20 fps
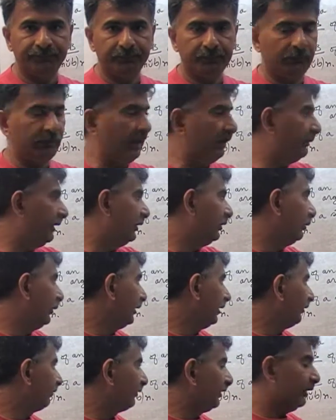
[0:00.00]
Why am I doing
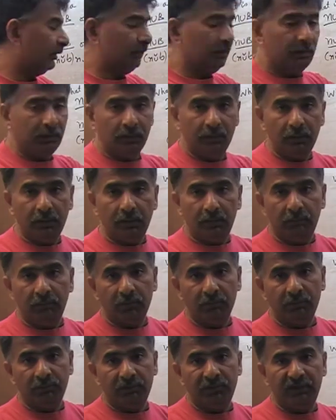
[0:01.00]
this thing?
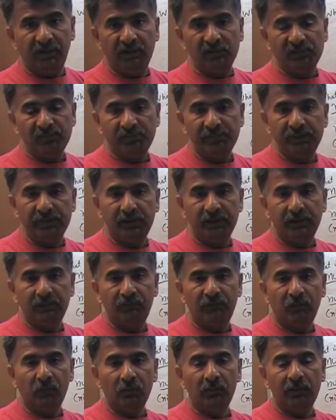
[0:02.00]
Because it helps me
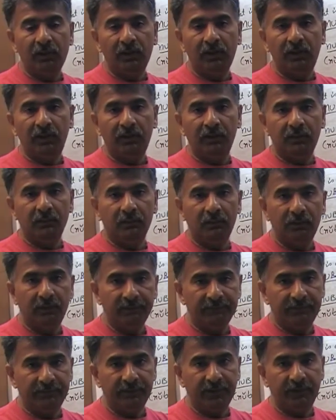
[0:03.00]
formally learn the
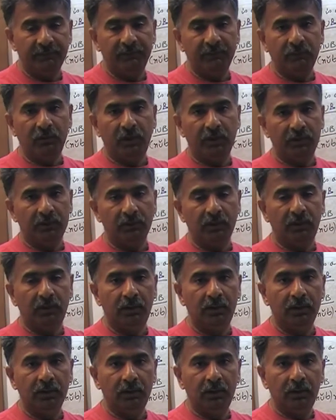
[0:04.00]
words that I've been wanting to
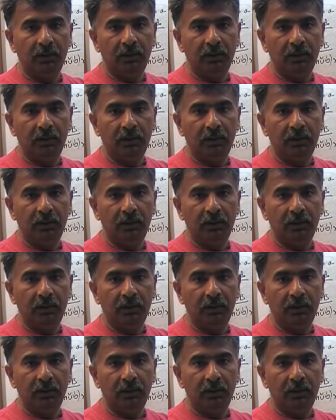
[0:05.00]
learn